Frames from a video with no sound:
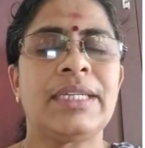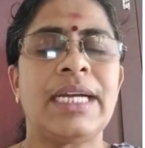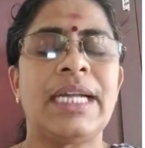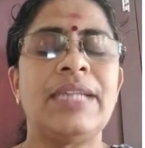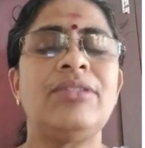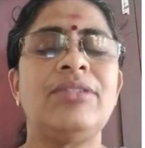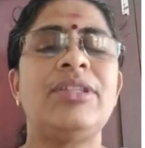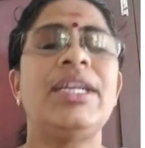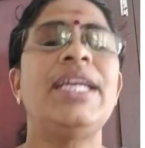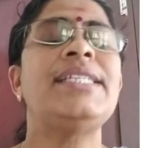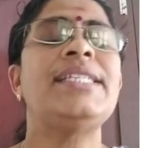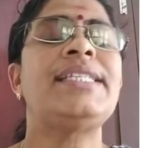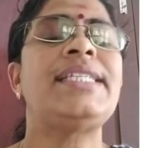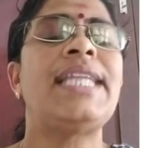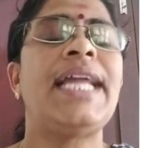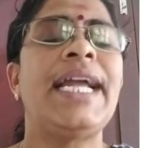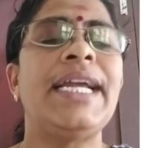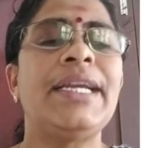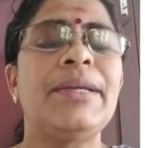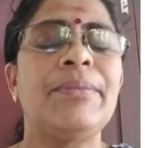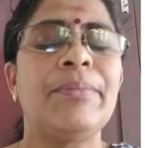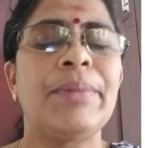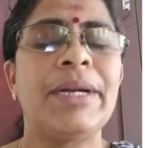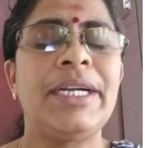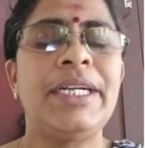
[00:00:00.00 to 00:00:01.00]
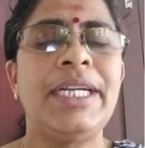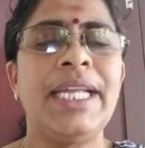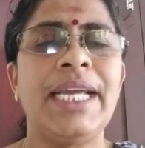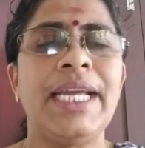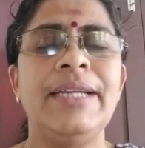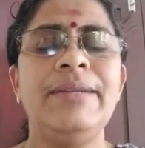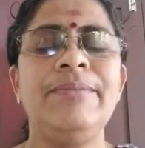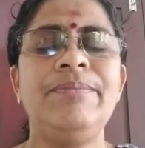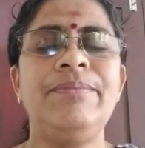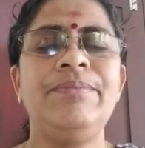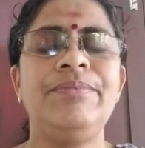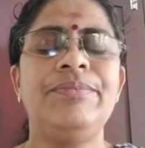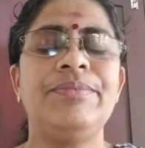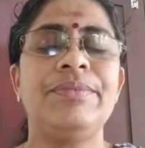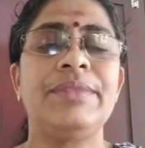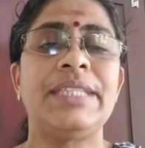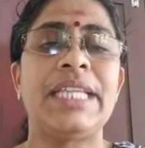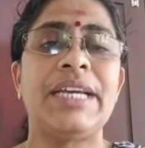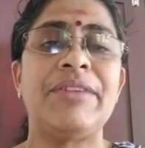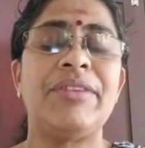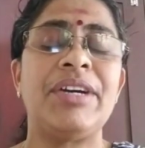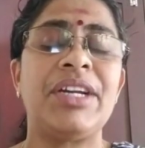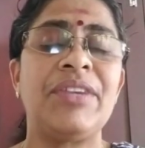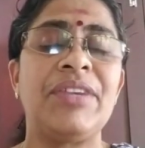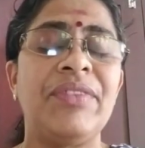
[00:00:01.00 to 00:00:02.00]
countries like Britain,
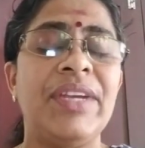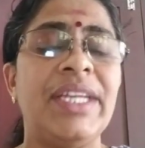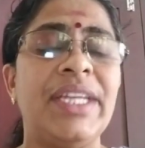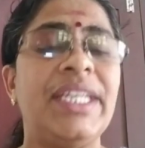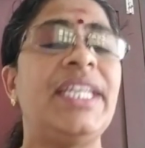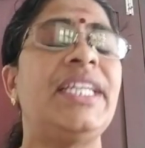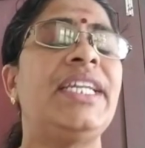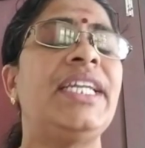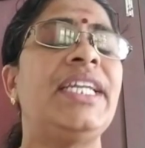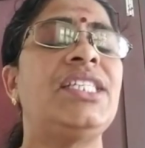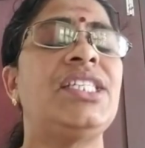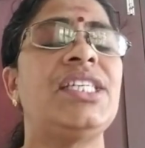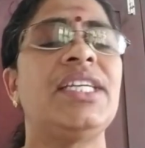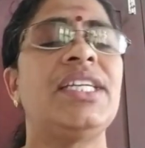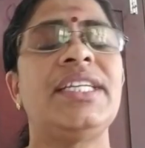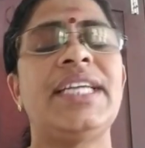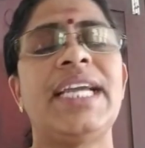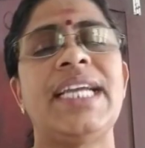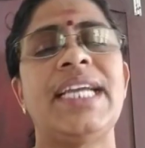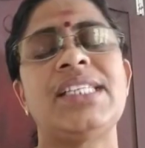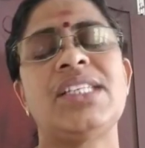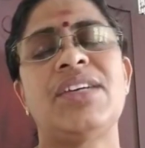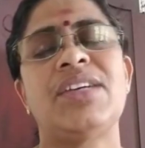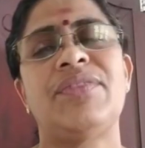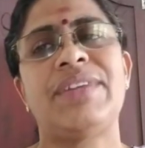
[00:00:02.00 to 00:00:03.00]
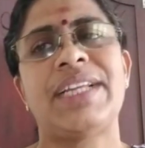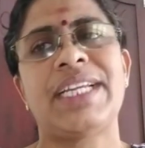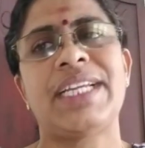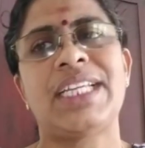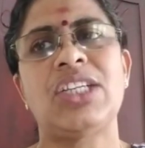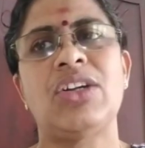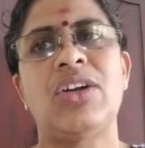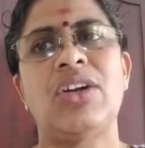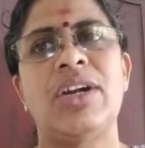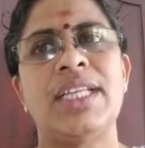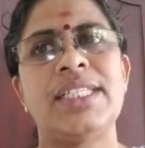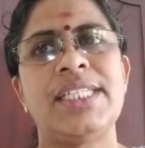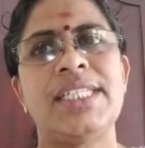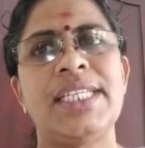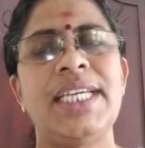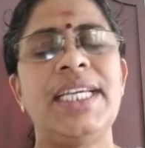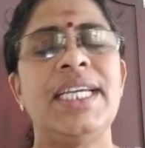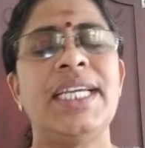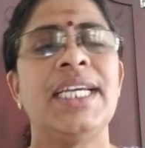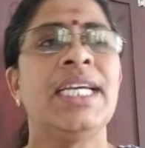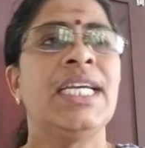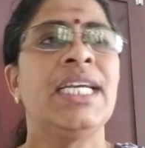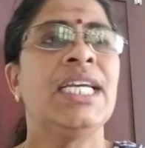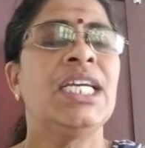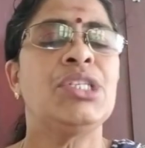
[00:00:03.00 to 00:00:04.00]
they were very rich in case of
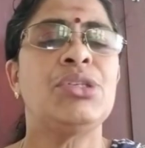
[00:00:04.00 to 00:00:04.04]
technology.